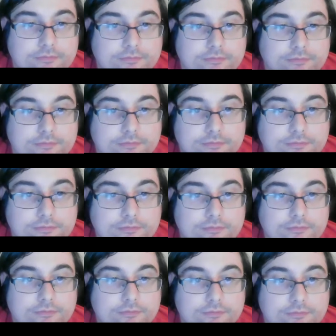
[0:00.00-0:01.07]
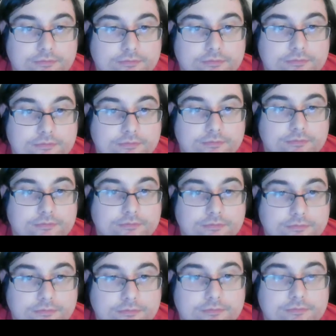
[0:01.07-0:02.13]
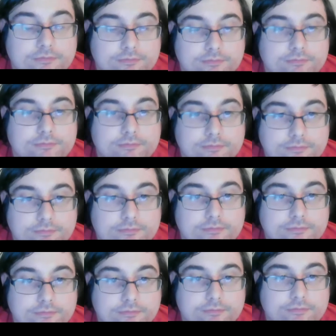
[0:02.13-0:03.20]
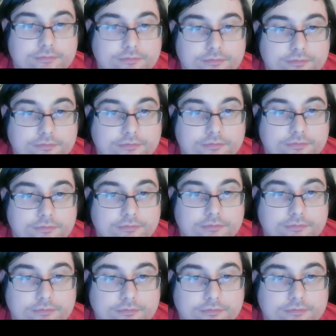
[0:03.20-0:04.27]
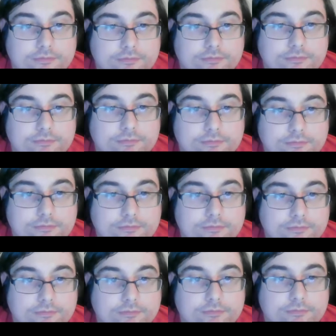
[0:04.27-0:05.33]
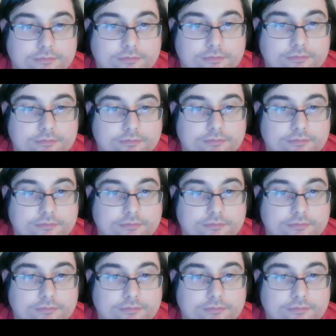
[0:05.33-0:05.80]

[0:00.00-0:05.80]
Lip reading: [no speech]